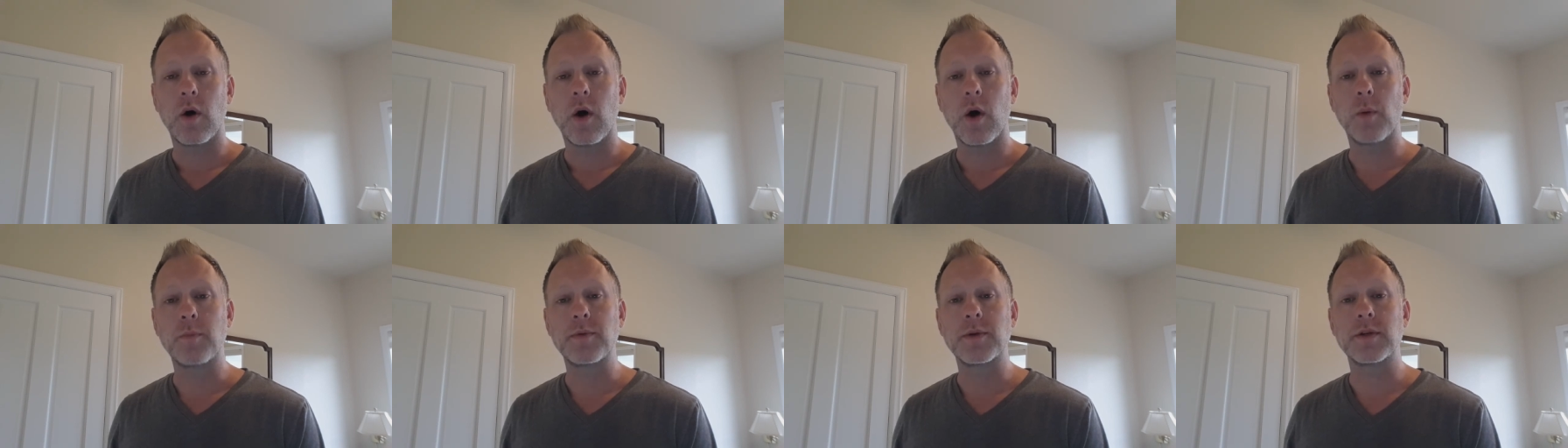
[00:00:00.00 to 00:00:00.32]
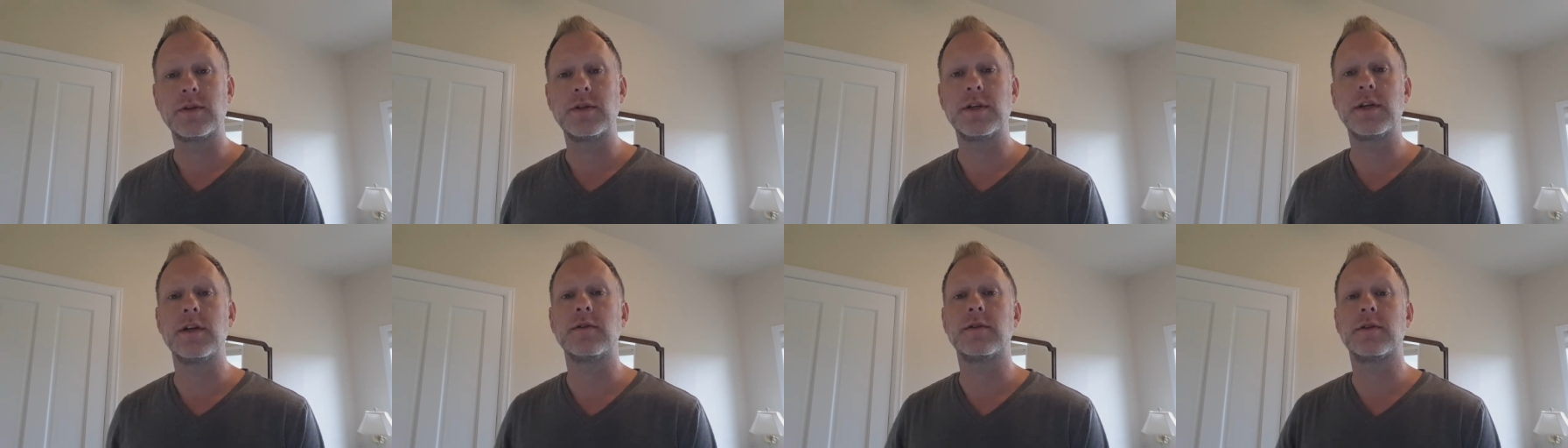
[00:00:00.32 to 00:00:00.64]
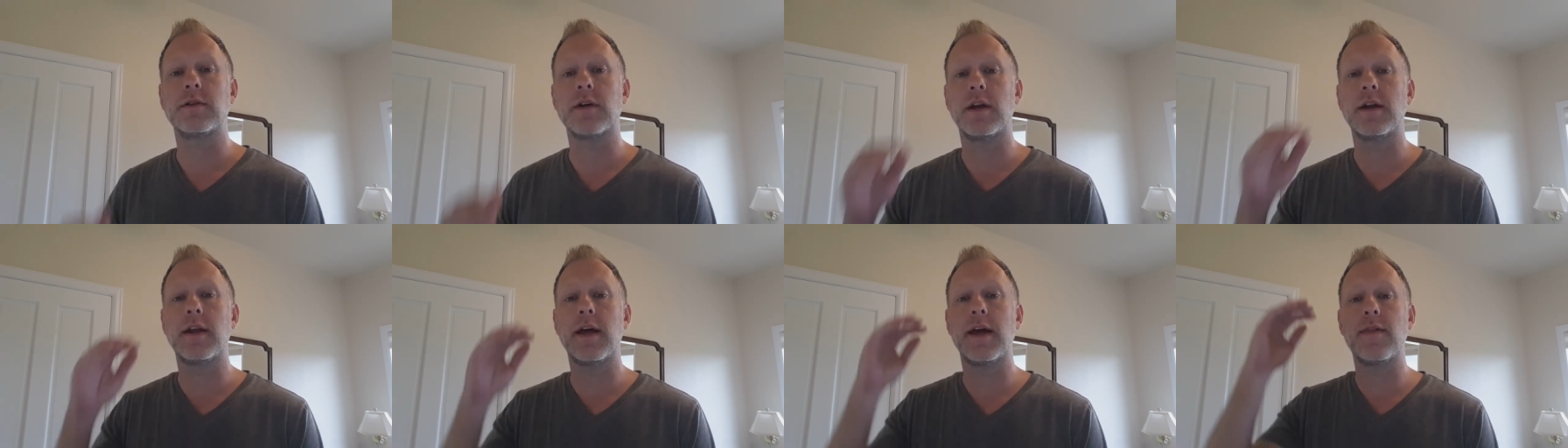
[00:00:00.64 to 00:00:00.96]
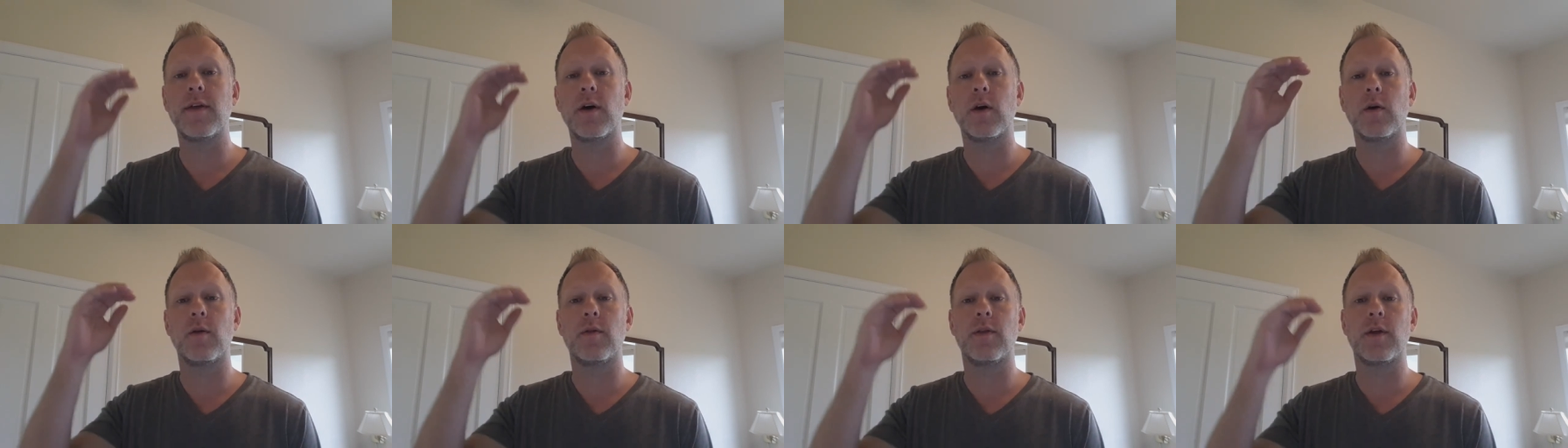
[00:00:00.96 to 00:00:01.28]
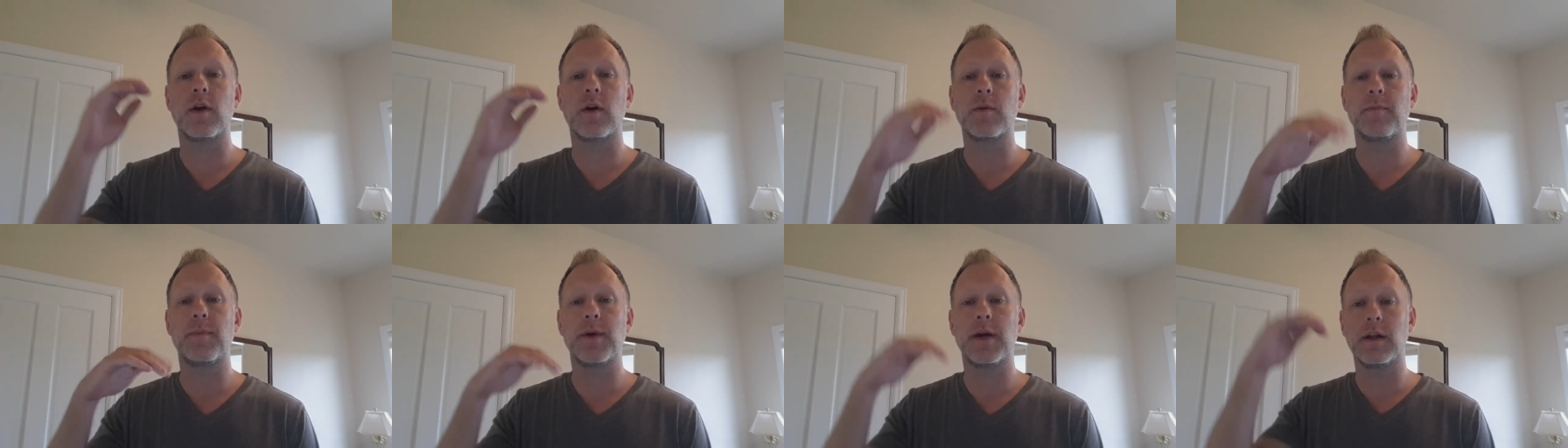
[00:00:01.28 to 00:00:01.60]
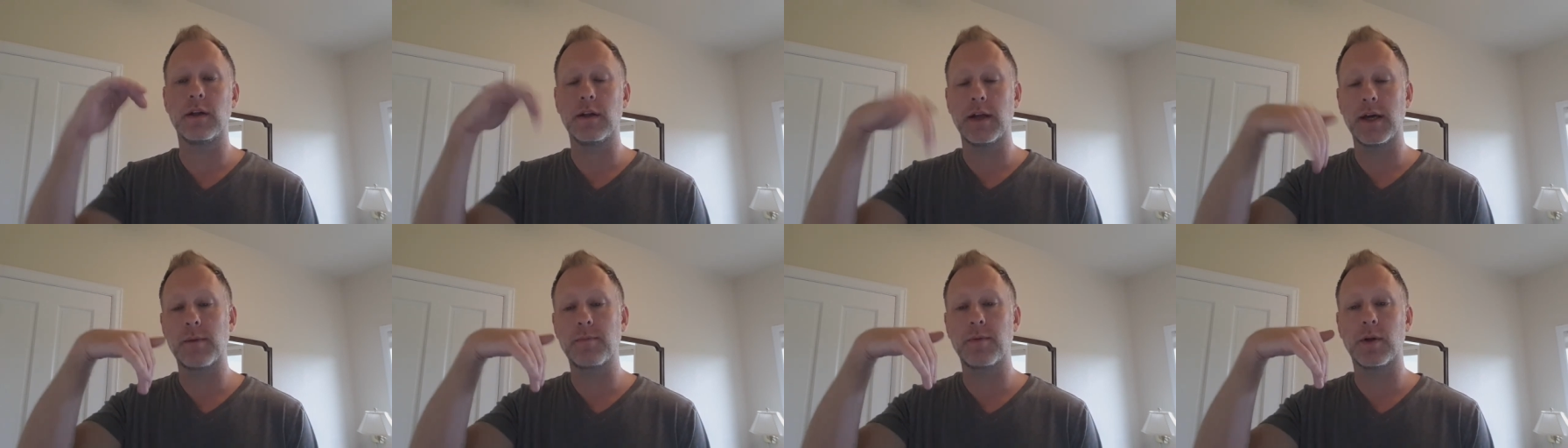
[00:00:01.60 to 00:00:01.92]
Hope to see you Sunday. There'll, be
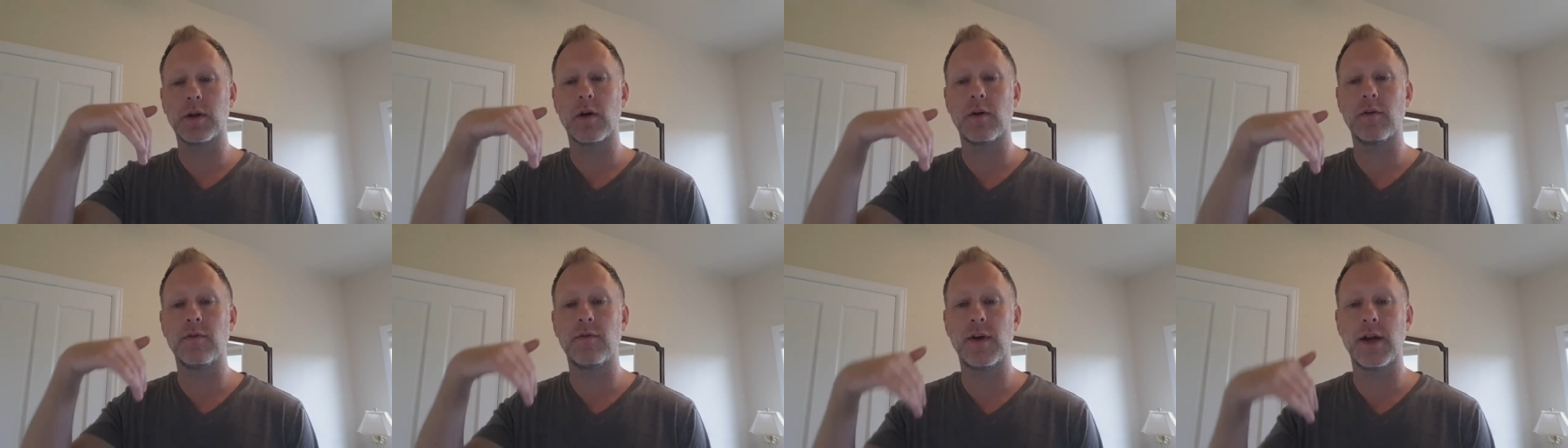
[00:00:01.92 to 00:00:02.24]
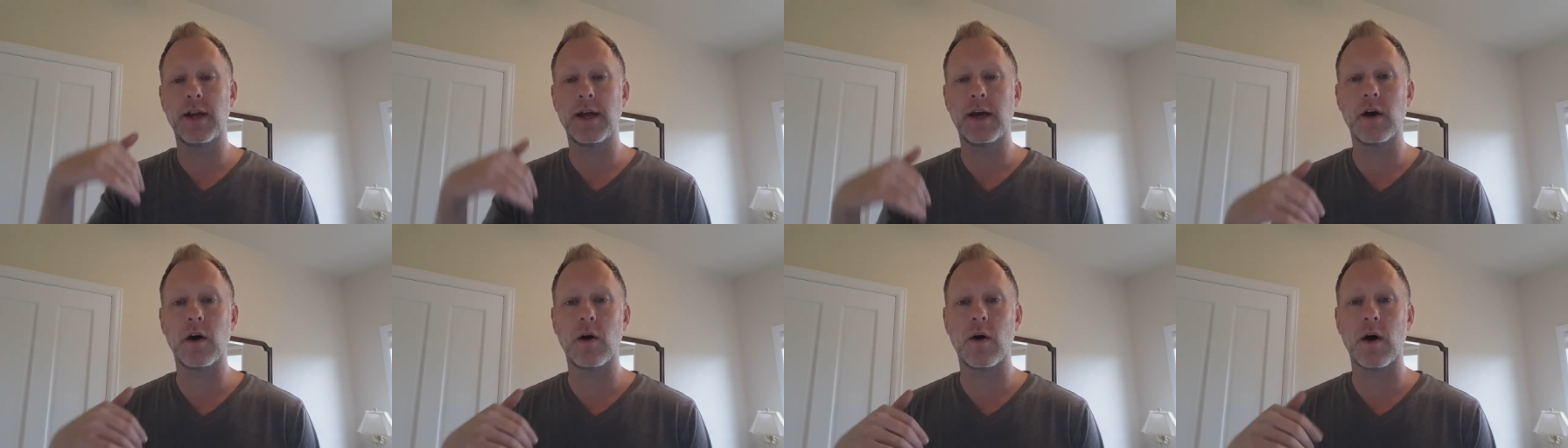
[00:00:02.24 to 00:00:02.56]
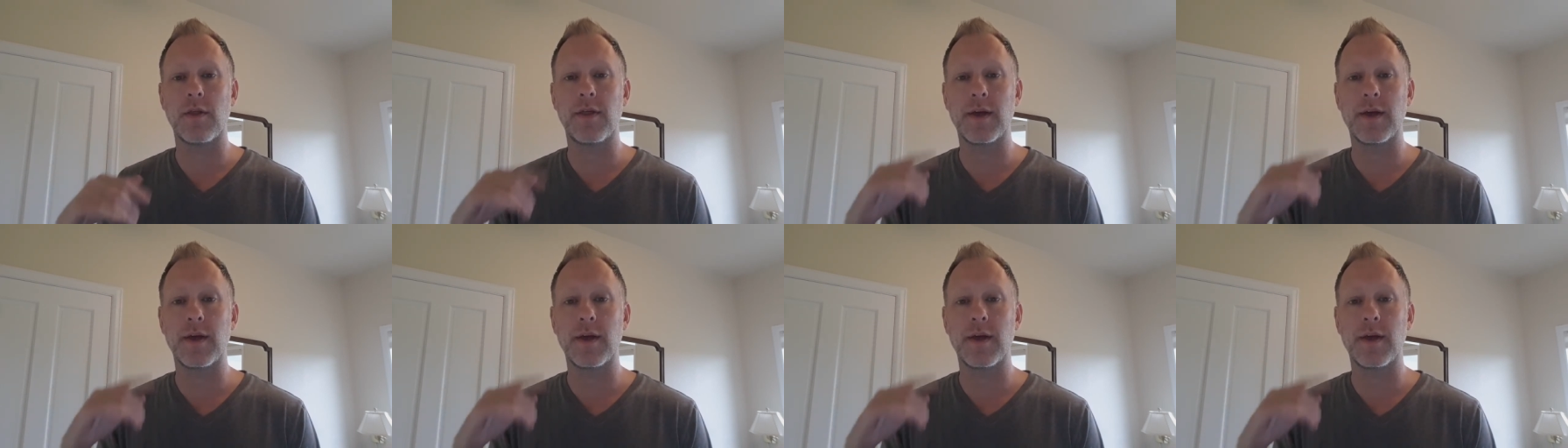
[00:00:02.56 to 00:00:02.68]
a link below the video.